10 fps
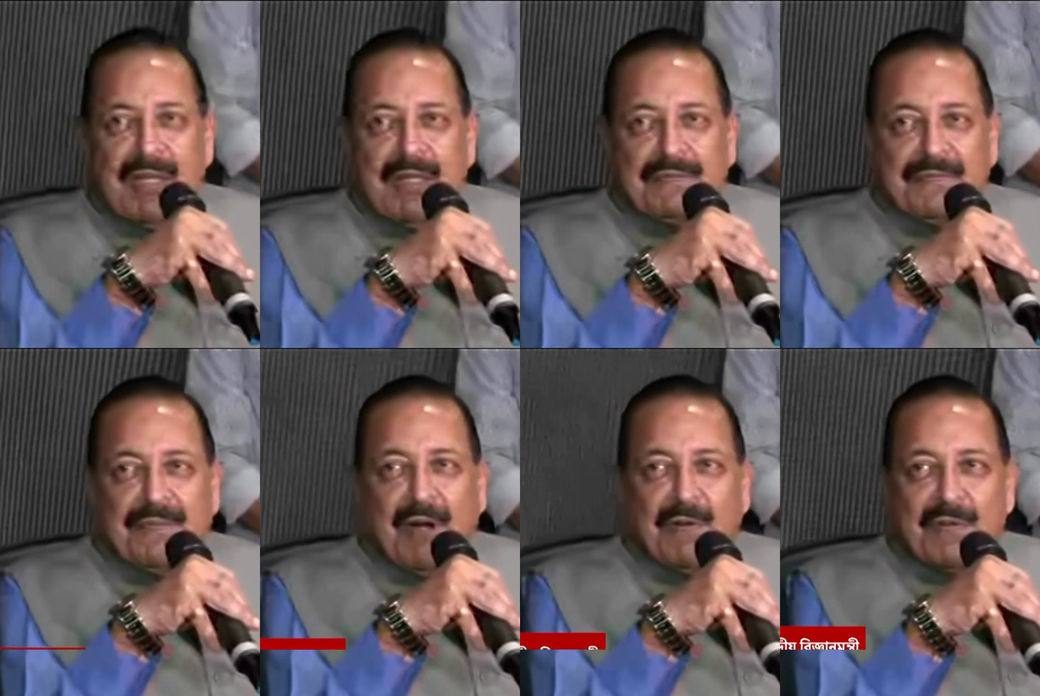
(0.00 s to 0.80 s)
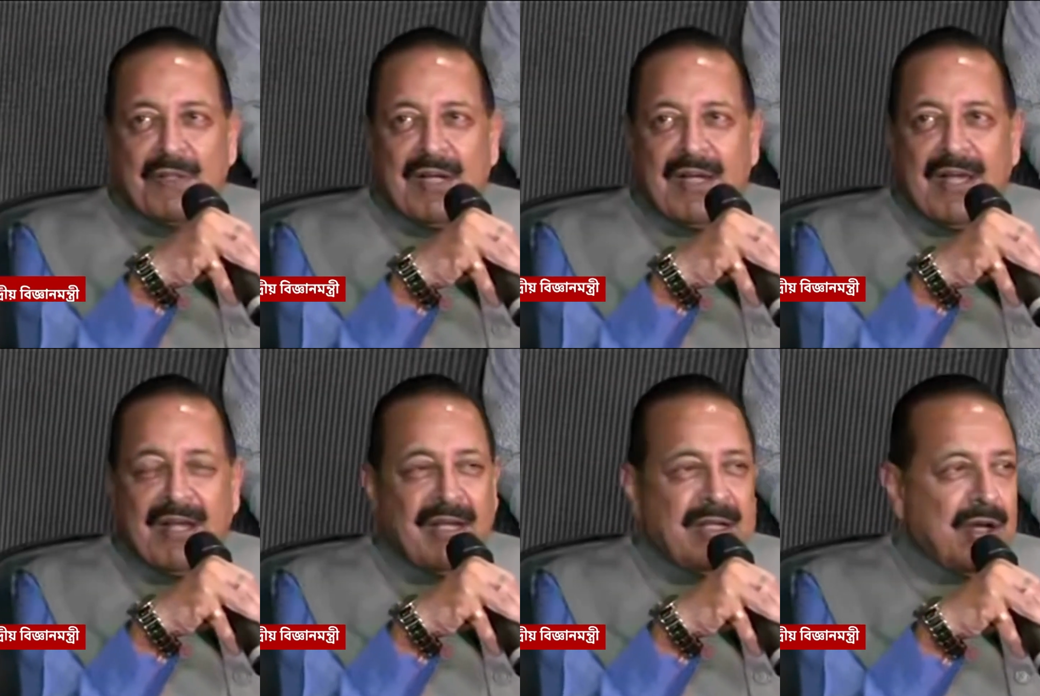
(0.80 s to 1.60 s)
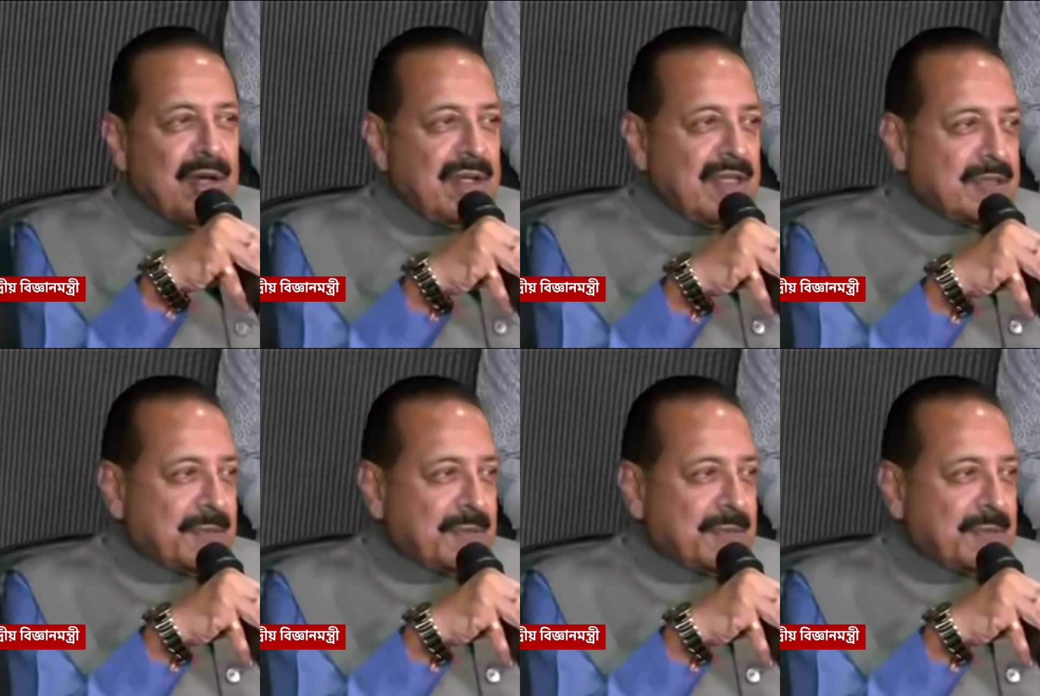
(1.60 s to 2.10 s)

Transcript: found an enduring